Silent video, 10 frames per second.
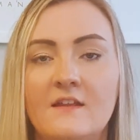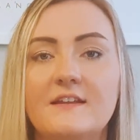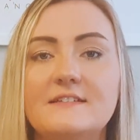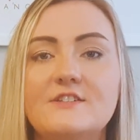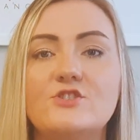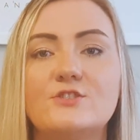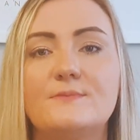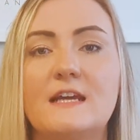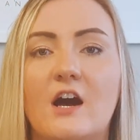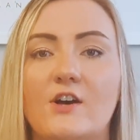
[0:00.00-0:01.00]
This is just
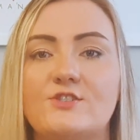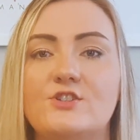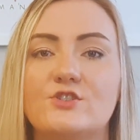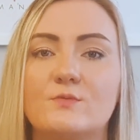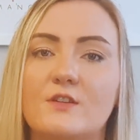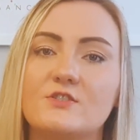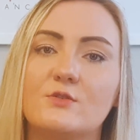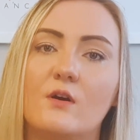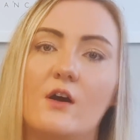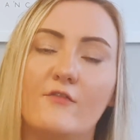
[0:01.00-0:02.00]
because you just want
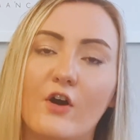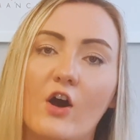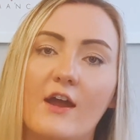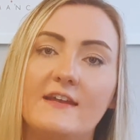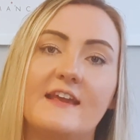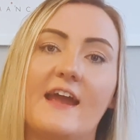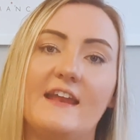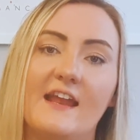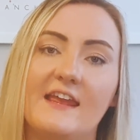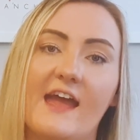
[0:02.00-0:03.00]
to avoid getting
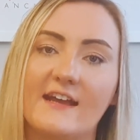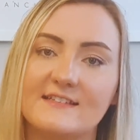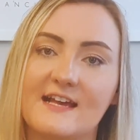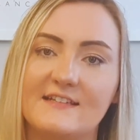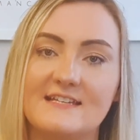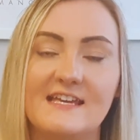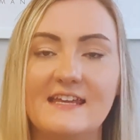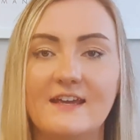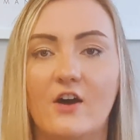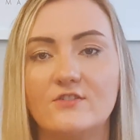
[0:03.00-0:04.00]
any excess
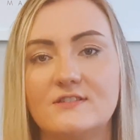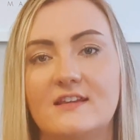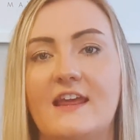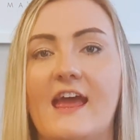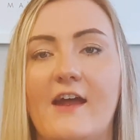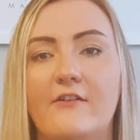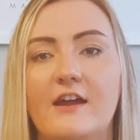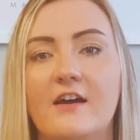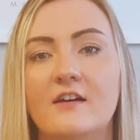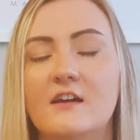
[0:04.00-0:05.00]
heat onto the
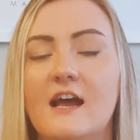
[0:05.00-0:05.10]
area,